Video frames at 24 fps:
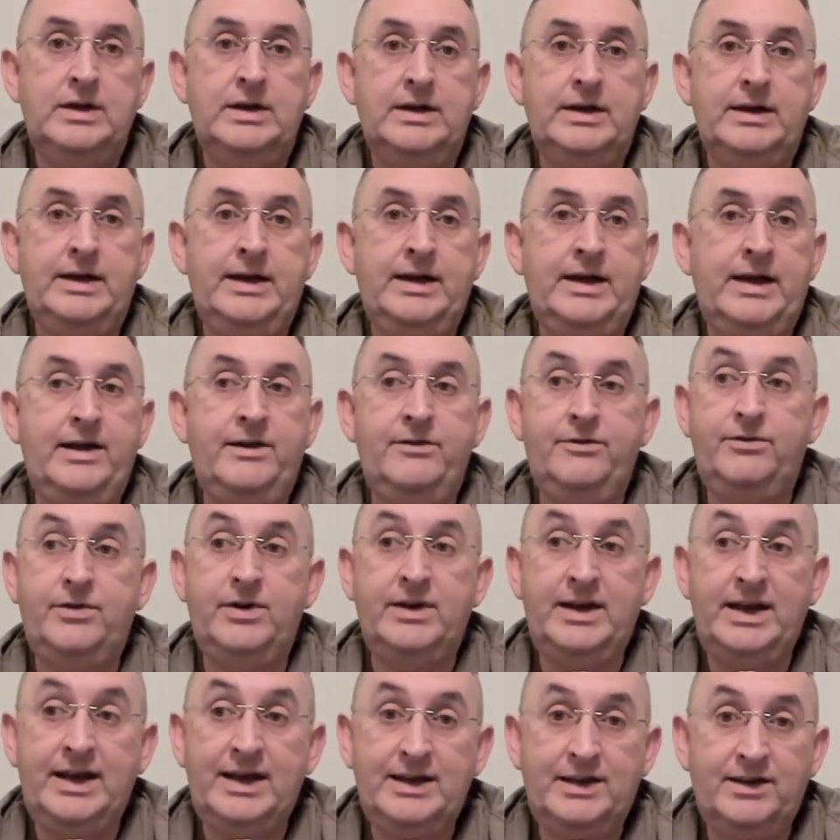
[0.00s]
every
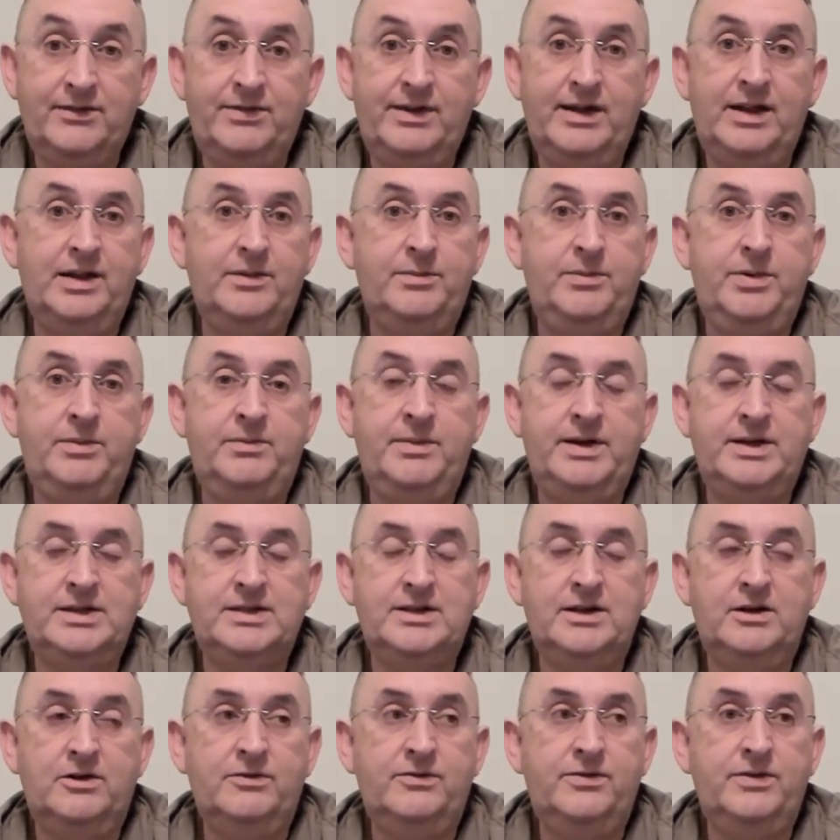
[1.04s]
day developing
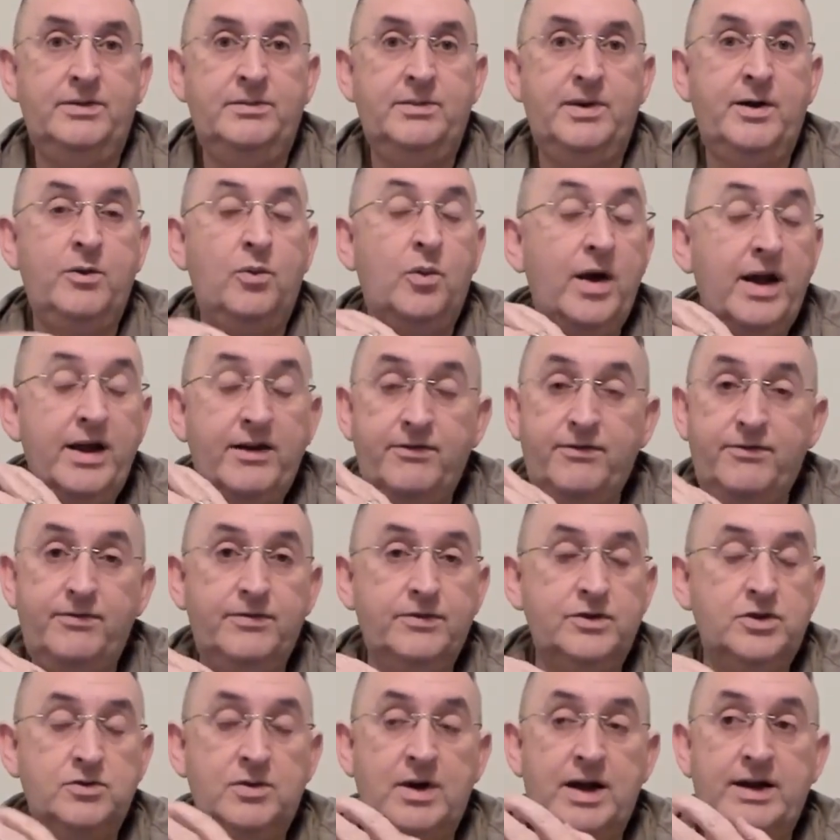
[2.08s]
myself. And my wife,
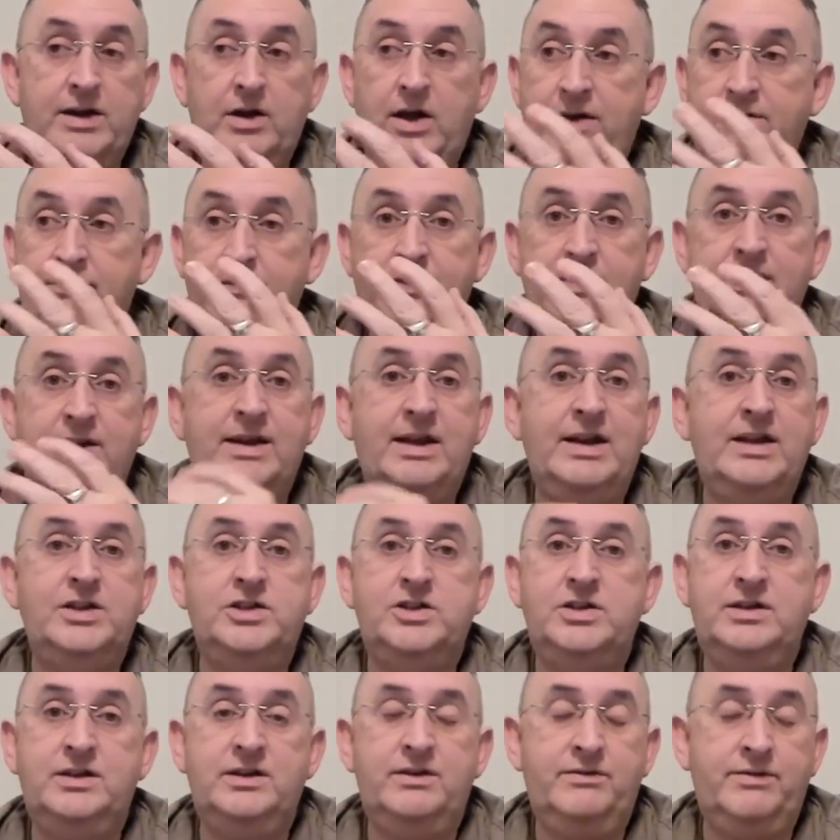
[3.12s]
Joanne, every day
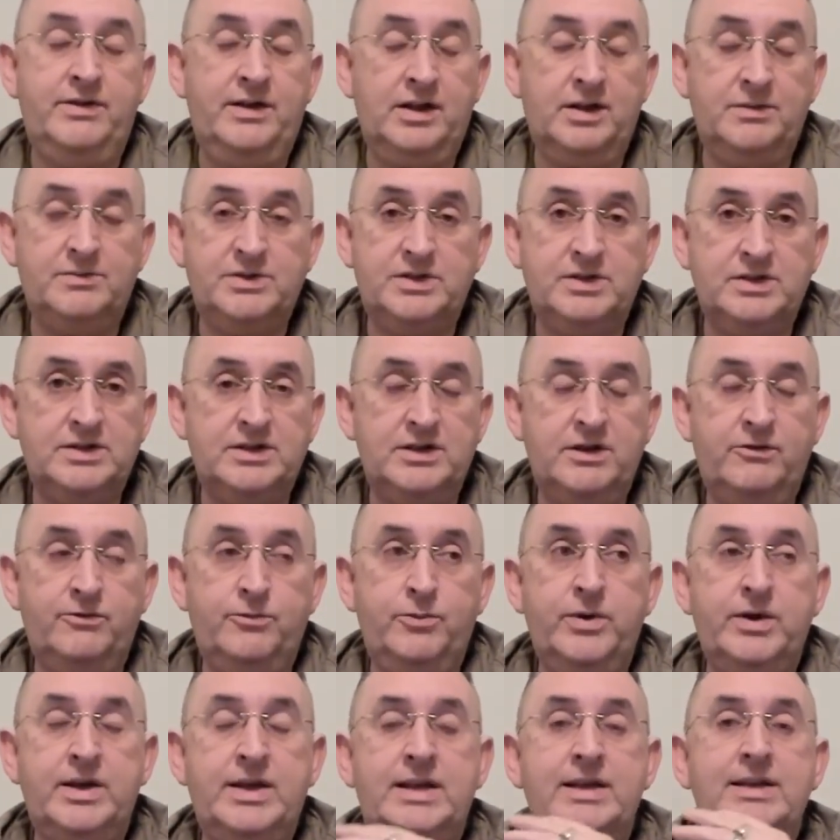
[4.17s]
she develops herself.
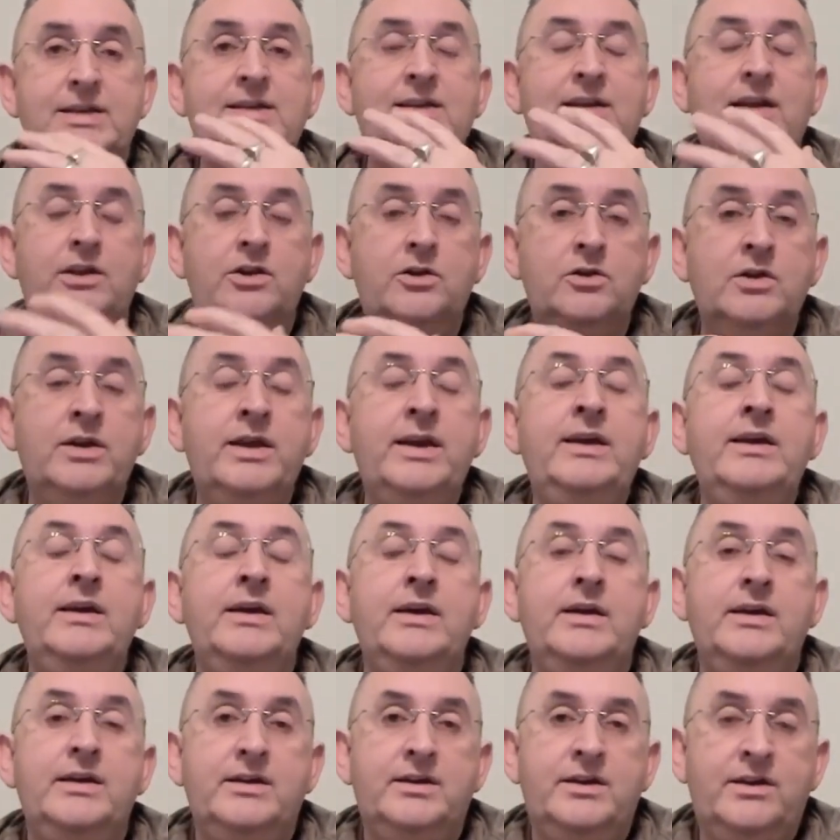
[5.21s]
We're continually
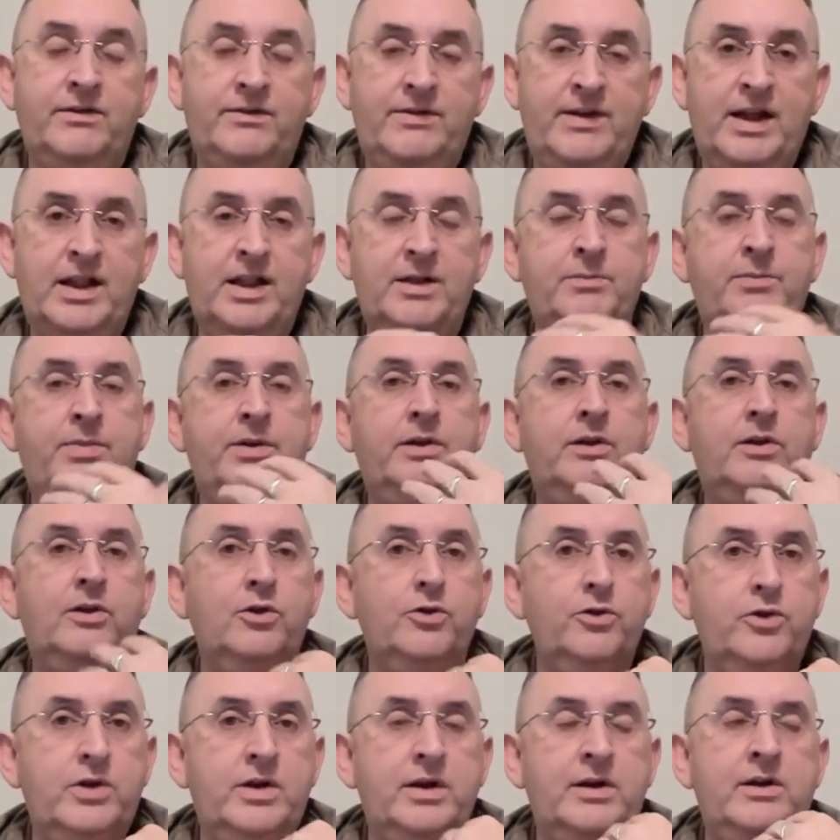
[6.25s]
developing,
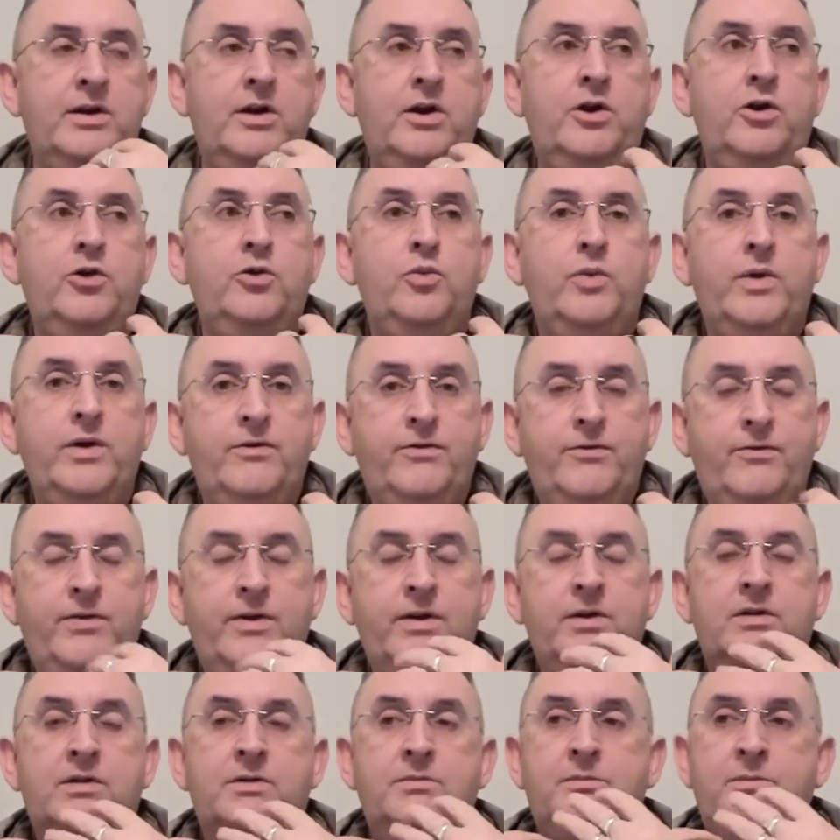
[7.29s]
looking at how we
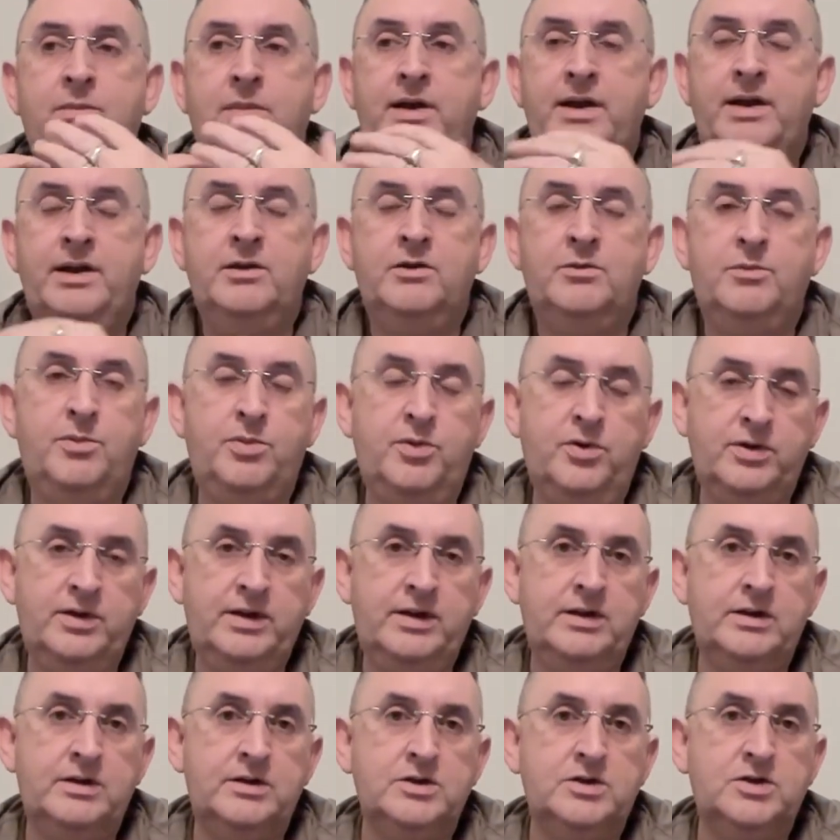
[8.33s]
feel in mind,
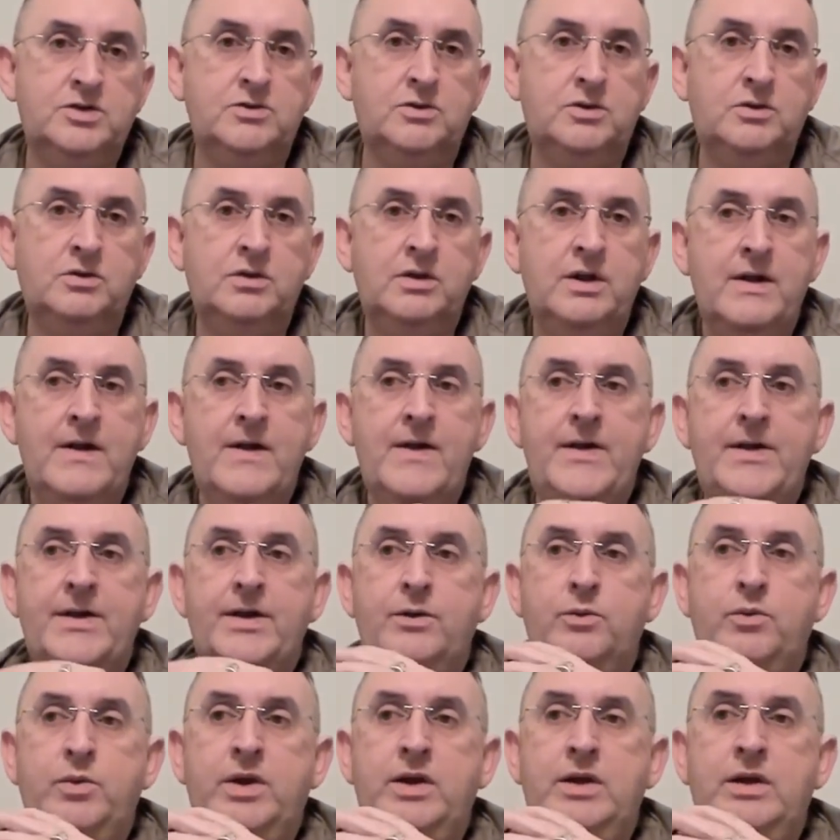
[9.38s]
body and soul.
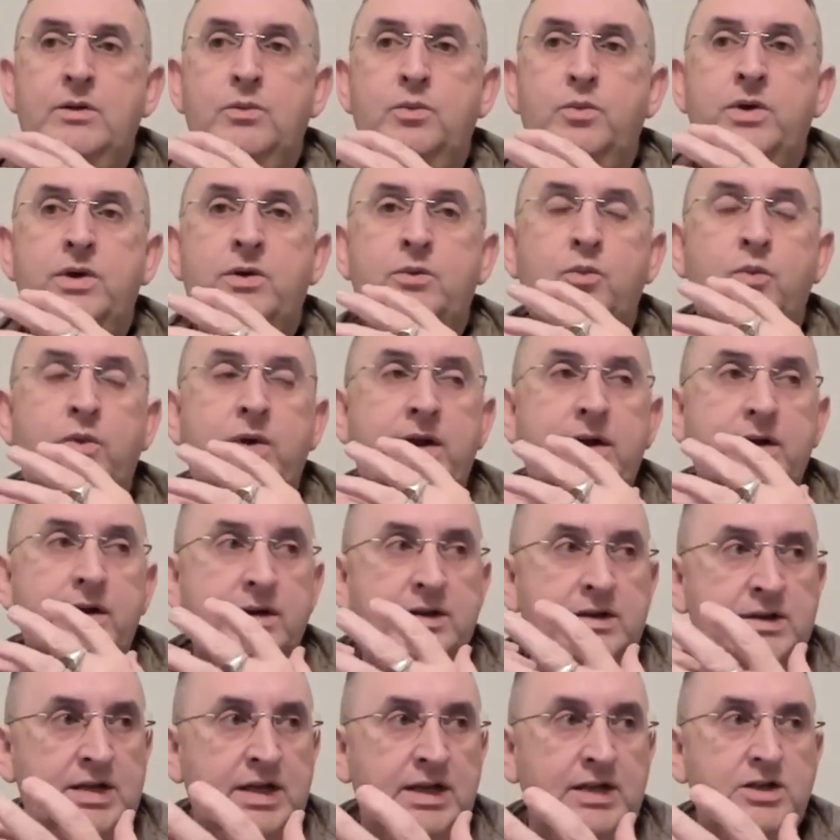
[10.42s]
When we
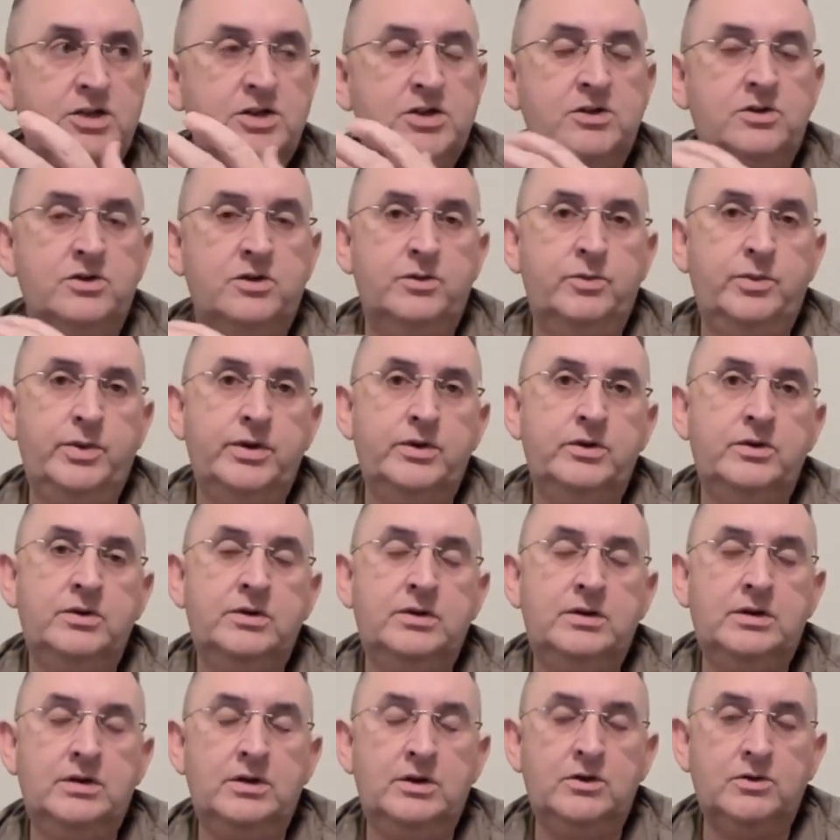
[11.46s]
are teaching or we're,
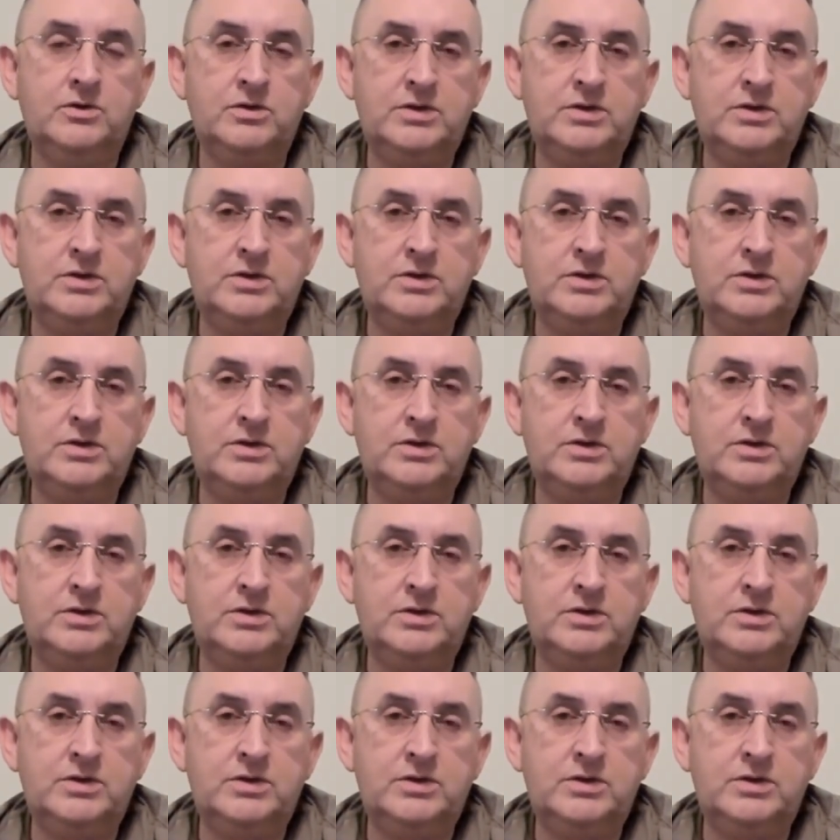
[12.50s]
you know,